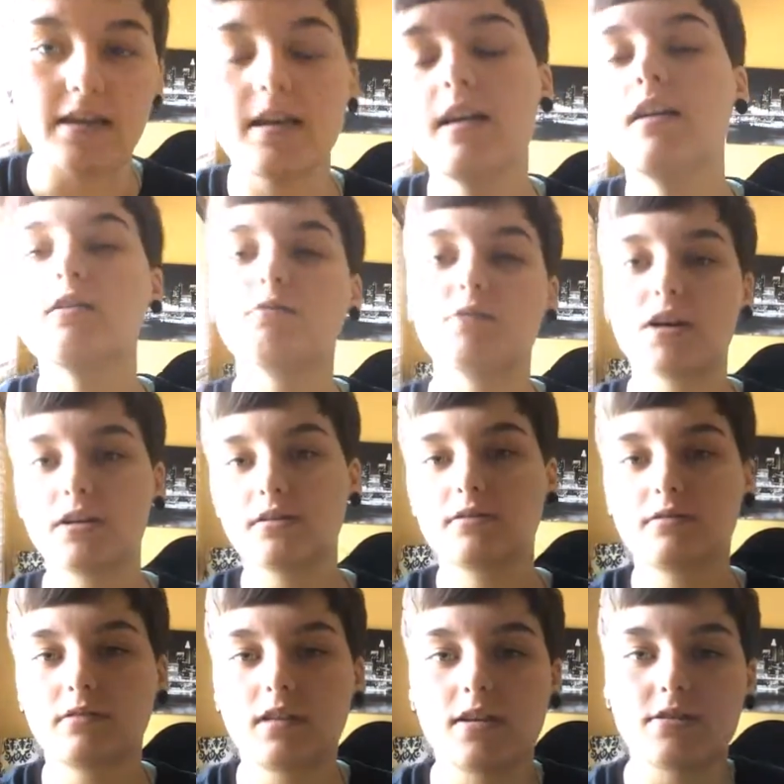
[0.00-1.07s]
Okay, we're
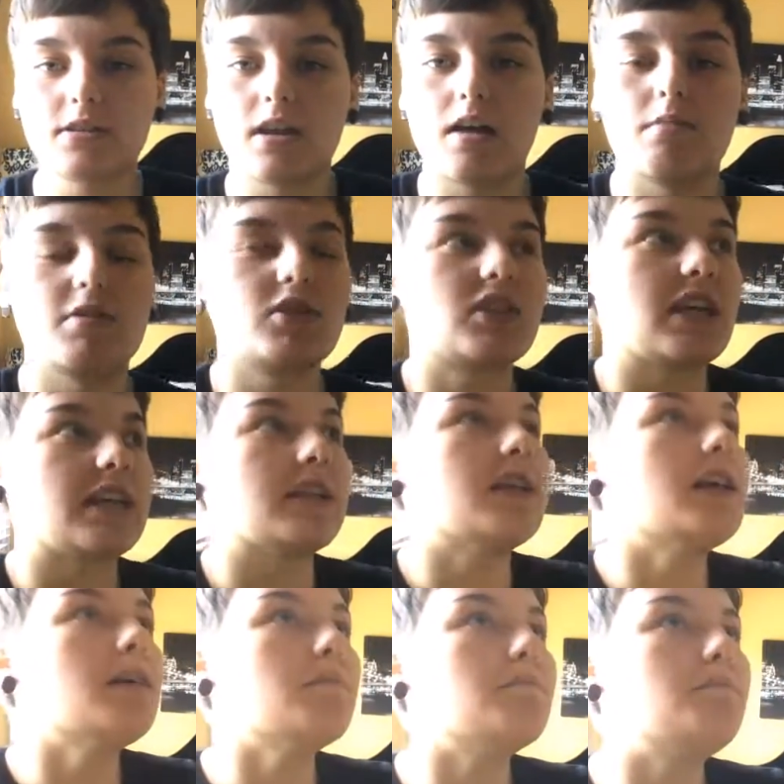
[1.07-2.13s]
close to almost done.
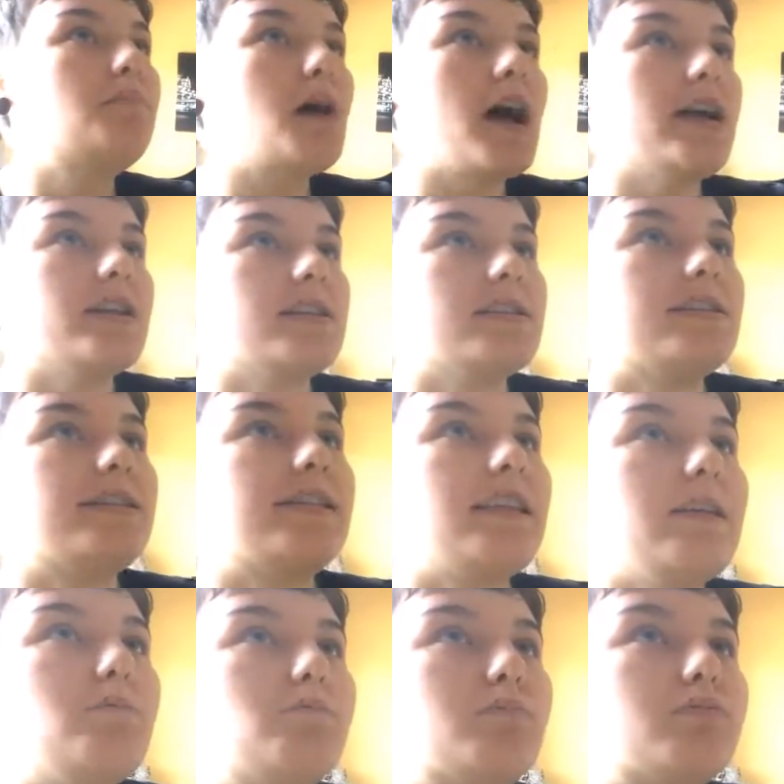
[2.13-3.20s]
But
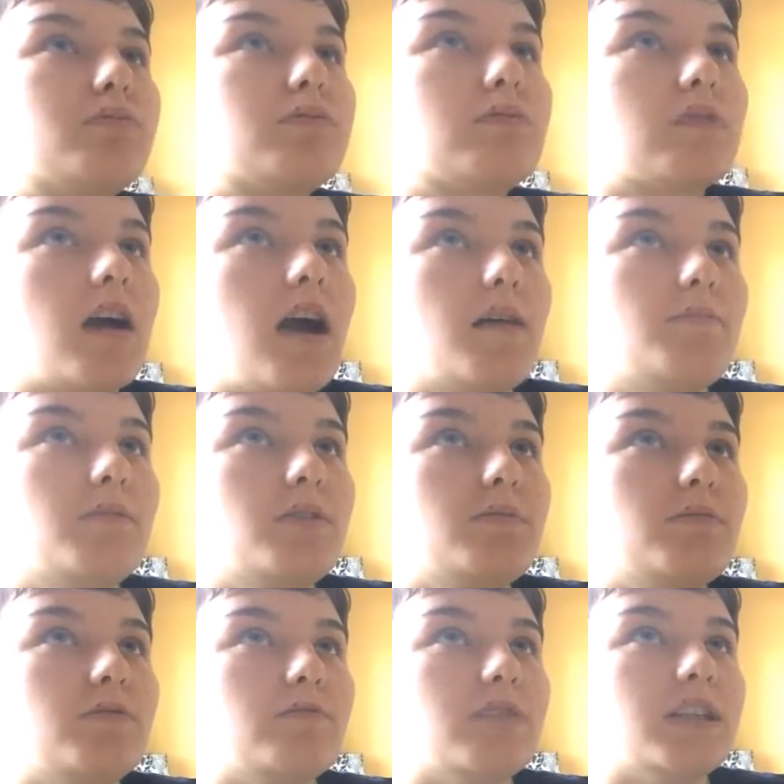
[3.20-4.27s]
the
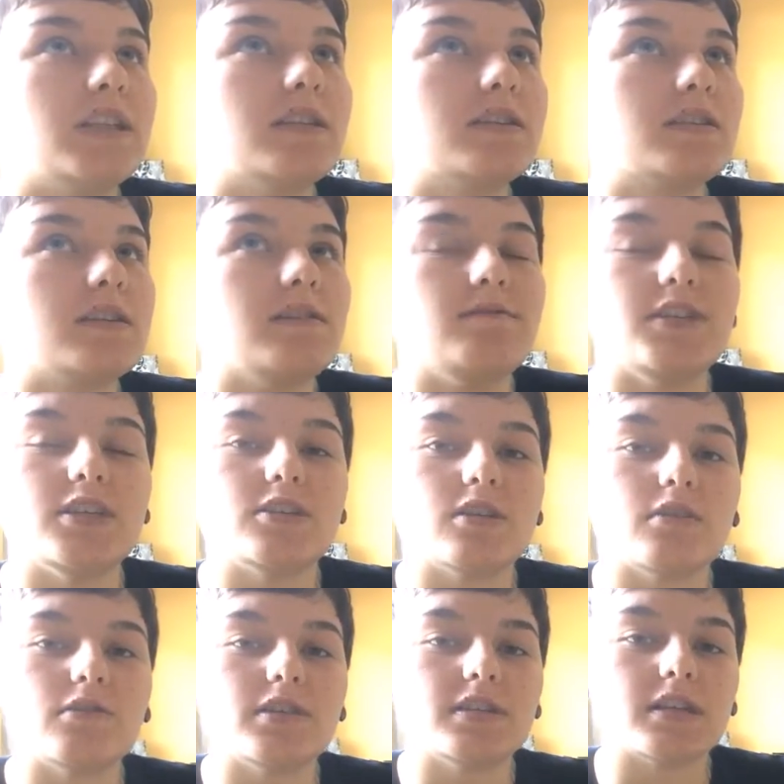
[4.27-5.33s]
problem with this TV
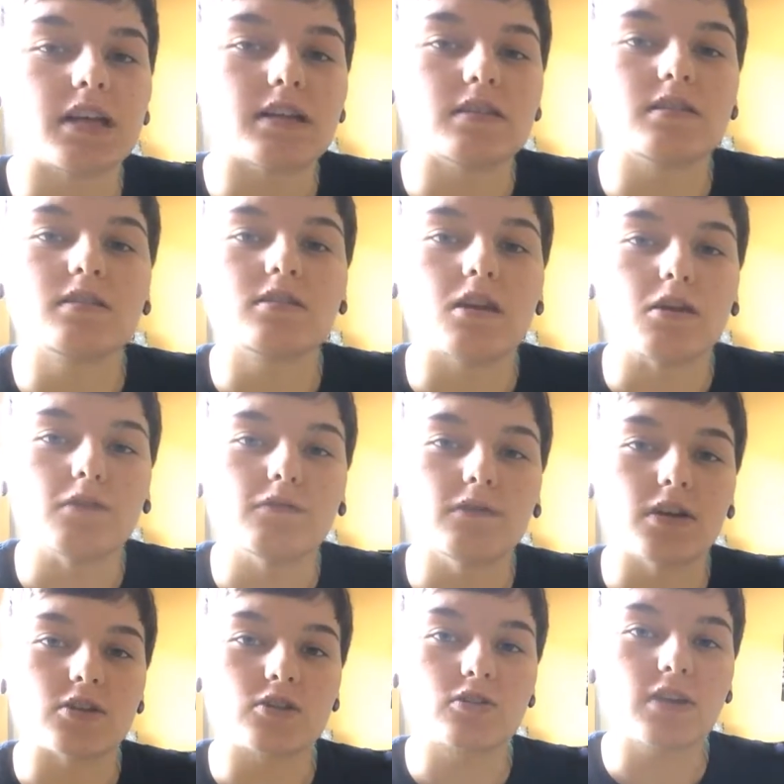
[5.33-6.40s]
show is that it's so
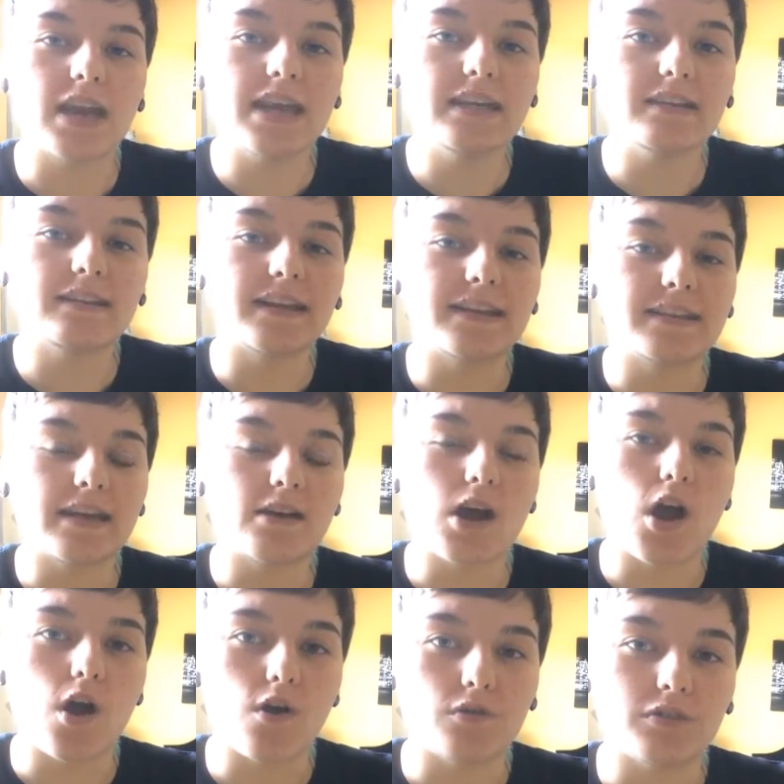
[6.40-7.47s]
frustrating that there
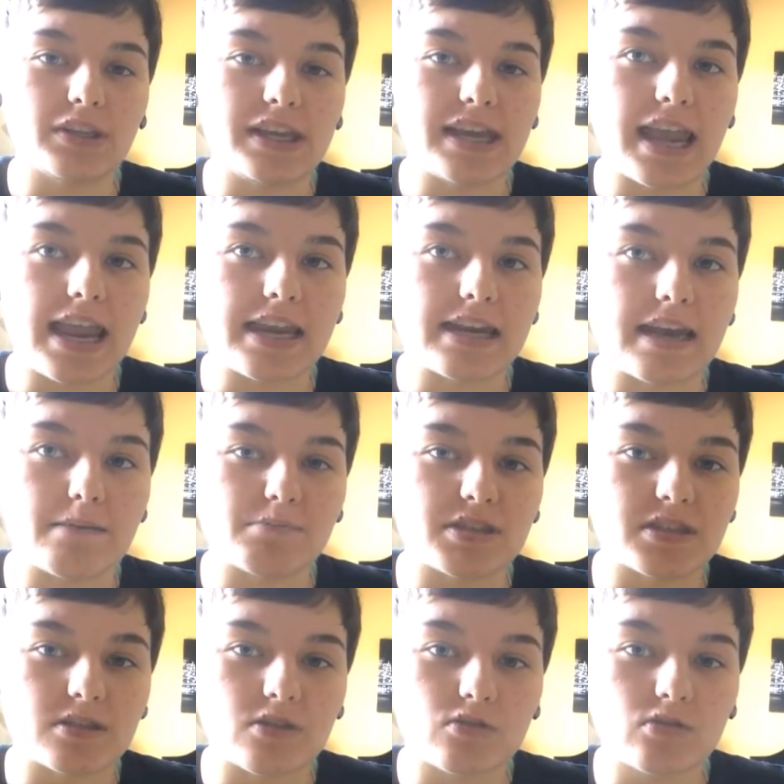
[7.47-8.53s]
are only 8
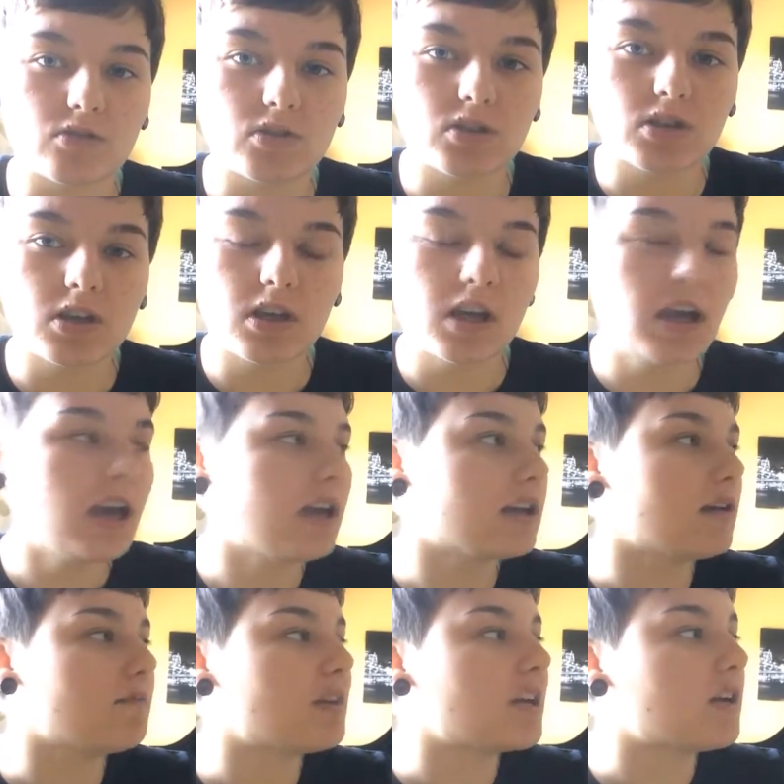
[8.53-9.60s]
episodes.
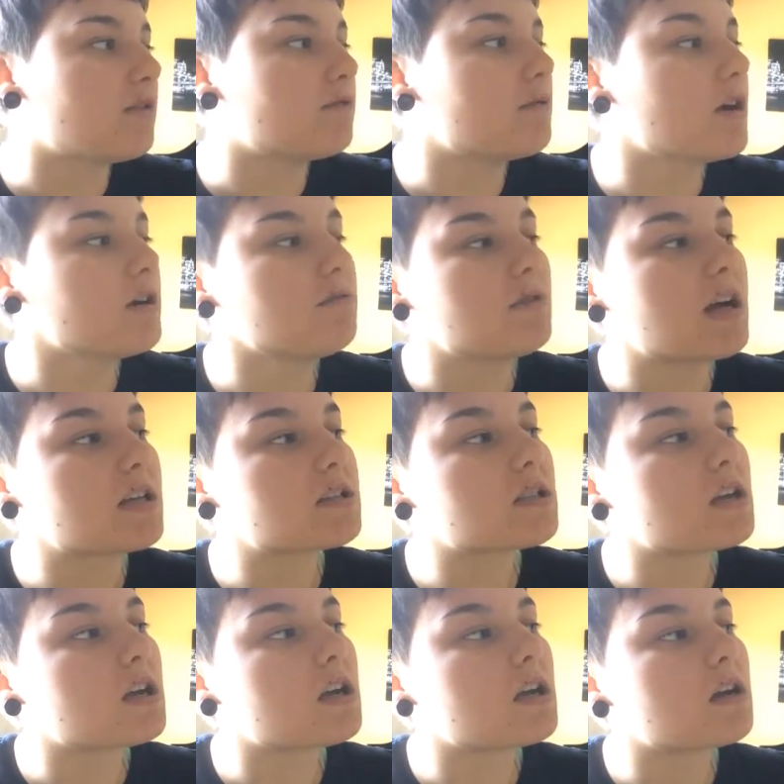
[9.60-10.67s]
And I'm like, where are the rest?